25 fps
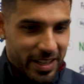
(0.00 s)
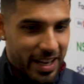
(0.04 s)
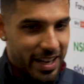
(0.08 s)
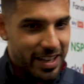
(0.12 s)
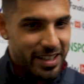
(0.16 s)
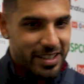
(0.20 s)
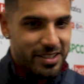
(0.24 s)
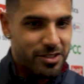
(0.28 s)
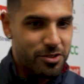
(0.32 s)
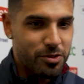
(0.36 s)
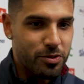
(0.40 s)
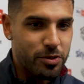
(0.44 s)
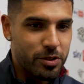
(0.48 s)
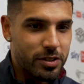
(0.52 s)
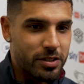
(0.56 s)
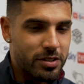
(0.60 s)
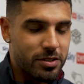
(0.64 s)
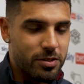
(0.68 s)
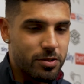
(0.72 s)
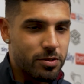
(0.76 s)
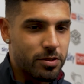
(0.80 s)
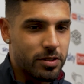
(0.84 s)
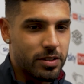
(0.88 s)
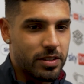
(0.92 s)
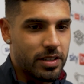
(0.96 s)
yeah, it's good.
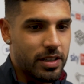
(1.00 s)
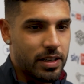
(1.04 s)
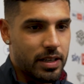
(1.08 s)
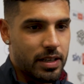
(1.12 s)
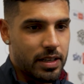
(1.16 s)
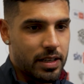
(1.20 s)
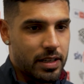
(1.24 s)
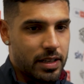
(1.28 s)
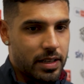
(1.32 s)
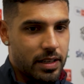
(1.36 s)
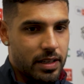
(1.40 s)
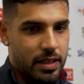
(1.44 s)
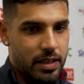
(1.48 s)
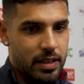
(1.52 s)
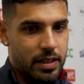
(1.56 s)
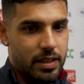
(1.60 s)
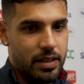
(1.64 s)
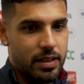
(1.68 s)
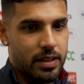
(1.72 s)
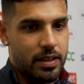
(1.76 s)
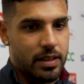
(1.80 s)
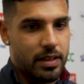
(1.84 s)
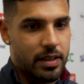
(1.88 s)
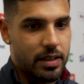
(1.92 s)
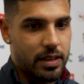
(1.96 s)
It's good.
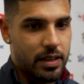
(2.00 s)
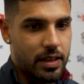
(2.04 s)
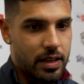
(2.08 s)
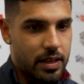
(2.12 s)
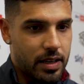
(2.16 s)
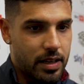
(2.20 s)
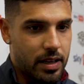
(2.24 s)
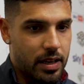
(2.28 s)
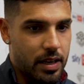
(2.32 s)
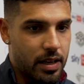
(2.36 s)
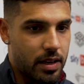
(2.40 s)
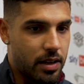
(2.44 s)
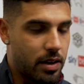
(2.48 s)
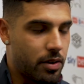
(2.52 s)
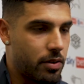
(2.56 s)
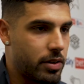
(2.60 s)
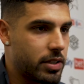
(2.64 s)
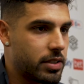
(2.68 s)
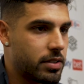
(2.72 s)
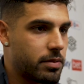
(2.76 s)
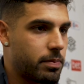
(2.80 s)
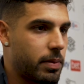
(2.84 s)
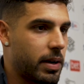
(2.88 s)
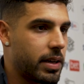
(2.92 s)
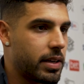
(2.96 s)
Uh, I
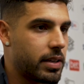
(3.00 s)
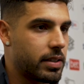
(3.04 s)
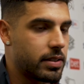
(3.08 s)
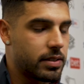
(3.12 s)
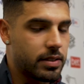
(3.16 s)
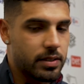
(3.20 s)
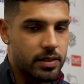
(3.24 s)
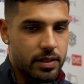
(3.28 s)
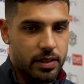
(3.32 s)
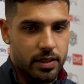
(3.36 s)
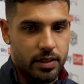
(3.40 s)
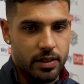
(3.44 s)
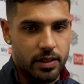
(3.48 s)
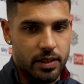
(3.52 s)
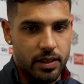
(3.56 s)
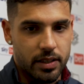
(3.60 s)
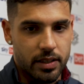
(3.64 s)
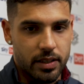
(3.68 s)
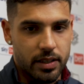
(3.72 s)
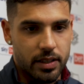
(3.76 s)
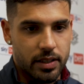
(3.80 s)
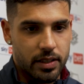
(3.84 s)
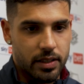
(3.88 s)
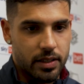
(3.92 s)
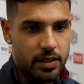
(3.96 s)
always play in the,
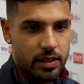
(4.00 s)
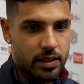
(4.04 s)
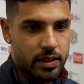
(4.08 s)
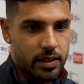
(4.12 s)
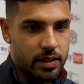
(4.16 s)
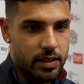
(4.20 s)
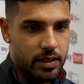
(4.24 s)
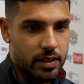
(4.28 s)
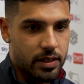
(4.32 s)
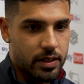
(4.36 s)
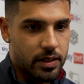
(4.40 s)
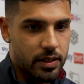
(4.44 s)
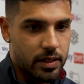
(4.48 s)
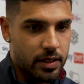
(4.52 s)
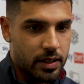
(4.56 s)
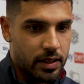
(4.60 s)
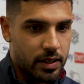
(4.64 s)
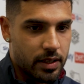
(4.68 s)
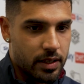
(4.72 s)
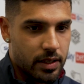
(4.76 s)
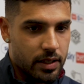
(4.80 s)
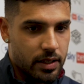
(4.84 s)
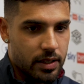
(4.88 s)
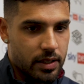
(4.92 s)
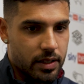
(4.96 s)
the, the,
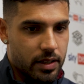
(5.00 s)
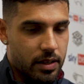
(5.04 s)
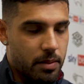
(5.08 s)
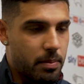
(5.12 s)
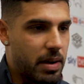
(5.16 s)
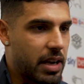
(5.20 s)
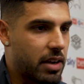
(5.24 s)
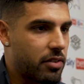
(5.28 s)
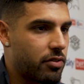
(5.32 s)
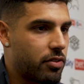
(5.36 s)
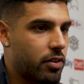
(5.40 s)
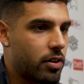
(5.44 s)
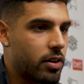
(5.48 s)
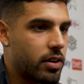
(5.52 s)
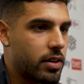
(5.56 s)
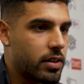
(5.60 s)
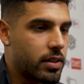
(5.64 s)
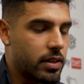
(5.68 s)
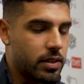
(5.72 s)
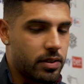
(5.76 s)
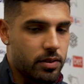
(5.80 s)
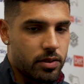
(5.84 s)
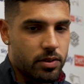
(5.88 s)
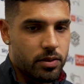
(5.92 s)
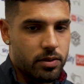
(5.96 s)
in the back four
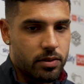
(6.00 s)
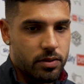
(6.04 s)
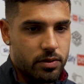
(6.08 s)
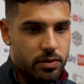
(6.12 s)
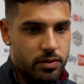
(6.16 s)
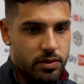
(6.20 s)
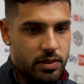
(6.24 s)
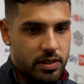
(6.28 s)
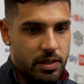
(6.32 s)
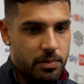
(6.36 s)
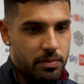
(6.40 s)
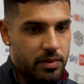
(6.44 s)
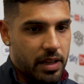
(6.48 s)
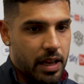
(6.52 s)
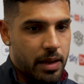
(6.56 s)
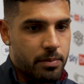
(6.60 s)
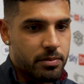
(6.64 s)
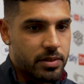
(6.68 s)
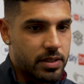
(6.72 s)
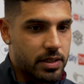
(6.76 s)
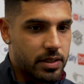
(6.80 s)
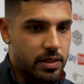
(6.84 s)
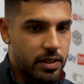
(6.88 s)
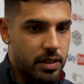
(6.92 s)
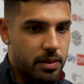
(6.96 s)
uh, or
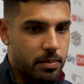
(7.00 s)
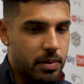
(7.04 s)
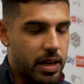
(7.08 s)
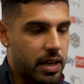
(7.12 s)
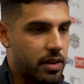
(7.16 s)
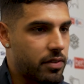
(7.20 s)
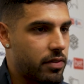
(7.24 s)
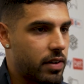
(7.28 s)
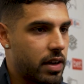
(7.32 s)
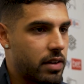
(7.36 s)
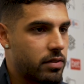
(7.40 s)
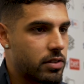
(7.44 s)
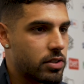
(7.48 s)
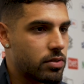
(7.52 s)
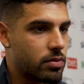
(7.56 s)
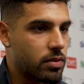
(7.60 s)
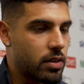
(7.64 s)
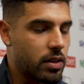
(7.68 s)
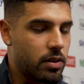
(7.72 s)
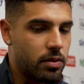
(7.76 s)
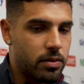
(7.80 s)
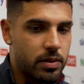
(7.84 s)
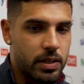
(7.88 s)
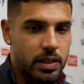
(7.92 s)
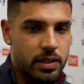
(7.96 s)
sometimes in the back five as
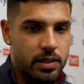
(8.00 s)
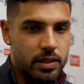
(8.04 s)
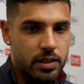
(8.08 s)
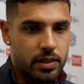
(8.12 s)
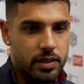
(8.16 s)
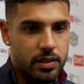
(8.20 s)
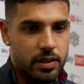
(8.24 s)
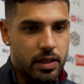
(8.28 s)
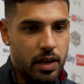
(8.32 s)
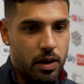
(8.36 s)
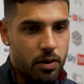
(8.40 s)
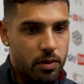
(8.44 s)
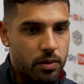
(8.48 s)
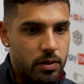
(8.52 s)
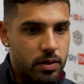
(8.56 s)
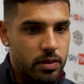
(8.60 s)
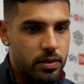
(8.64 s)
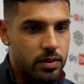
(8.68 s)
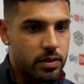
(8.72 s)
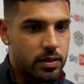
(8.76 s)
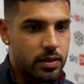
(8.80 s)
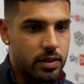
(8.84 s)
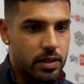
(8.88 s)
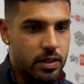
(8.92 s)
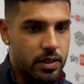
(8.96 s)
well. And uh, now
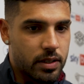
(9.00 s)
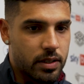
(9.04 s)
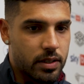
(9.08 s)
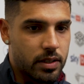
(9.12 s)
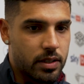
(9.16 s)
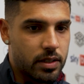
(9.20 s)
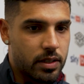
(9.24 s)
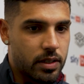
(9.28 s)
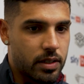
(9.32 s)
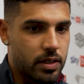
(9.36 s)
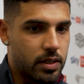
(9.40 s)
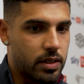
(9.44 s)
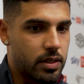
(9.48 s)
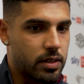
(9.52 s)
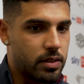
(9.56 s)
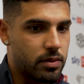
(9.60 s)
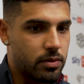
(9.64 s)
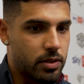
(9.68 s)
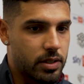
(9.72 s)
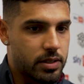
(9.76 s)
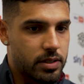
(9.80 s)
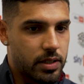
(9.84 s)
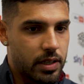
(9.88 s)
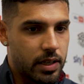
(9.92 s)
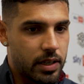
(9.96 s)
uh, here at
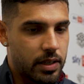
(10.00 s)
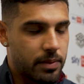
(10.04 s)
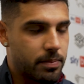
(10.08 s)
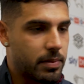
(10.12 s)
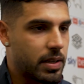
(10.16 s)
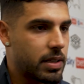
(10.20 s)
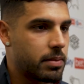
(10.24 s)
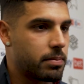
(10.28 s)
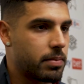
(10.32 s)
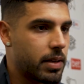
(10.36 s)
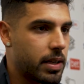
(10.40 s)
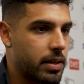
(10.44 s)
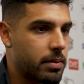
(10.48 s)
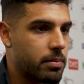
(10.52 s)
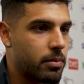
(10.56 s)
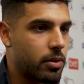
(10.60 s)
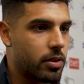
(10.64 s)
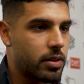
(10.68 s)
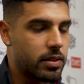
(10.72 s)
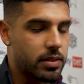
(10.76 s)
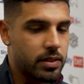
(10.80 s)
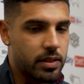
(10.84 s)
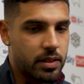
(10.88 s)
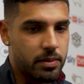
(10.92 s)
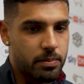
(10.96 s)
West Ham, I play
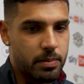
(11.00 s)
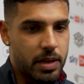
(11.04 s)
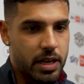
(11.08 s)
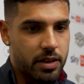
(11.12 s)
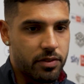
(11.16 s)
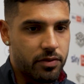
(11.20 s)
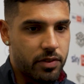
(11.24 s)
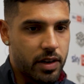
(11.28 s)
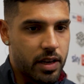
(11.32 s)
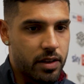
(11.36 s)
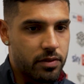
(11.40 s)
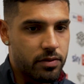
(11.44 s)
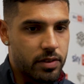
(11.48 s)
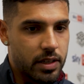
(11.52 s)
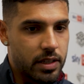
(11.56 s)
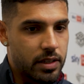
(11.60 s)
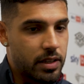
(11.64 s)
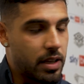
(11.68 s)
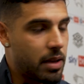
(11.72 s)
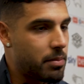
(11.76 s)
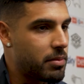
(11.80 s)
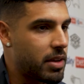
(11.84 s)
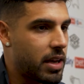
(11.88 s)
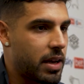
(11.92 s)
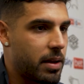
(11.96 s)
more in the back five,
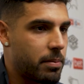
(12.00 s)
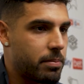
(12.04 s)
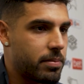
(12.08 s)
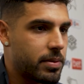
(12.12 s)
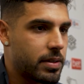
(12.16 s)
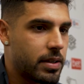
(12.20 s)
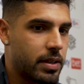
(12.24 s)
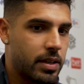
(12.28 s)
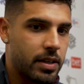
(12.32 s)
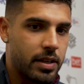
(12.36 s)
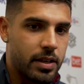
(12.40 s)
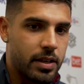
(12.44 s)
and I'm happy